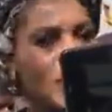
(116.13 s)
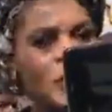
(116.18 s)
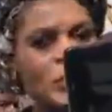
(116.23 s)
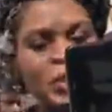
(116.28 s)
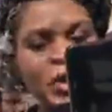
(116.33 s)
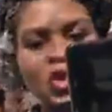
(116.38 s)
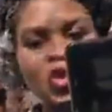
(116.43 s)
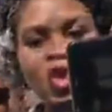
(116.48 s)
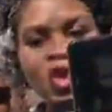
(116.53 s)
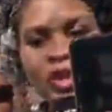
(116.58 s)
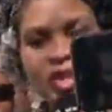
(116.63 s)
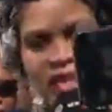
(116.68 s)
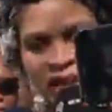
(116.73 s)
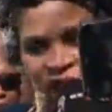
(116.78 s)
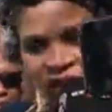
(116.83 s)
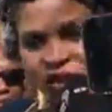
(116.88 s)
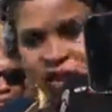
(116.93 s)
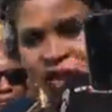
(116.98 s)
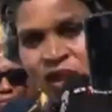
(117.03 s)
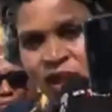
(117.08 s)
there be no
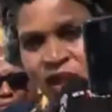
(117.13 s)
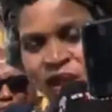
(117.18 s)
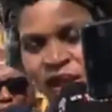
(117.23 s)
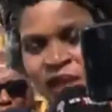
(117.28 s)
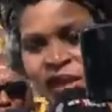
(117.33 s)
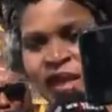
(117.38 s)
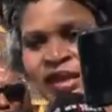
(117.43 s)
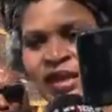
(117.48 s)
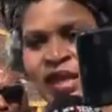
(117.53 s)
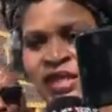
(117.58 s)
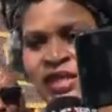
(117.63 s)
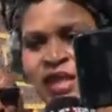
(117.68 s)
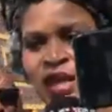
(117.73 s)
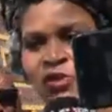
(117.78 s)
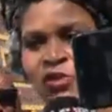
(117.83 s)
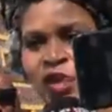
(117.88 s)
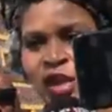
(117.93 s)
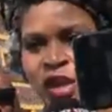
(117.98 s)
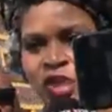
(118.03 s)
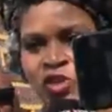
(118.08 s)
death. Let us
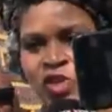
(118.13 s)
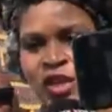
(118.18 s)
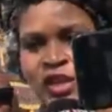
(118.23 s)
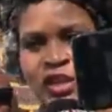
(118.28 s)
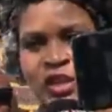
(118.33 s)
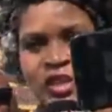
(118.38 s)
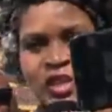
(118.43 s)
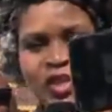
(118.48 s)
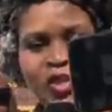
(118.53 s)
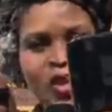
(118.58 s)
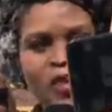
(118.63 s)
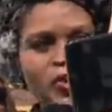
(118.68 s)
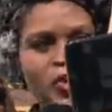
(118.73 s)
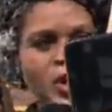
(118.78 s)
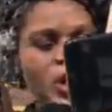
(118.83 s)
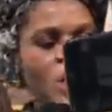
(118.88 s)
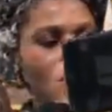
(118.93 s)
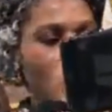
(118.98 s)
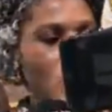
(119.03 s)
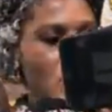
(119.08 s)
have casualties
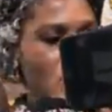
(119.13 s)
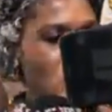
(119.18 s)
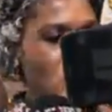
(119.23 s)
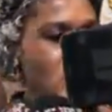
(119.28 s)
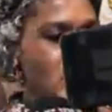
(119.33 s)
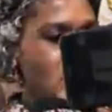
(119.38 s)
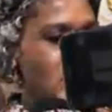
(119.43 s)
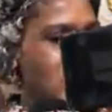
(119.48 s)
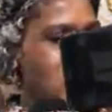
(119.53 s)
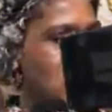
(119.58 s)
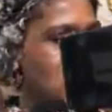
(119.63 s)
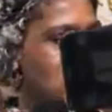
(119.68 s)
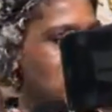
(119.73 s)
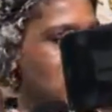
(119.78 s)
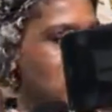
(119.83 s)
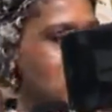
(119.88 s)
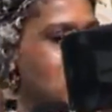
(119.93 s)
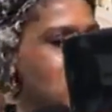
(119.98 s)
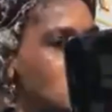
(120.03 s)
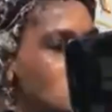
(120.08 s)
of
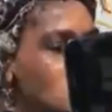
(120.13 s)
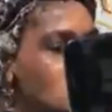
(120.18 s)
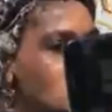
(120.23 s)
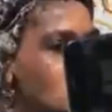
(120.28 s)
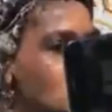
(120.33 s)
reallocating people to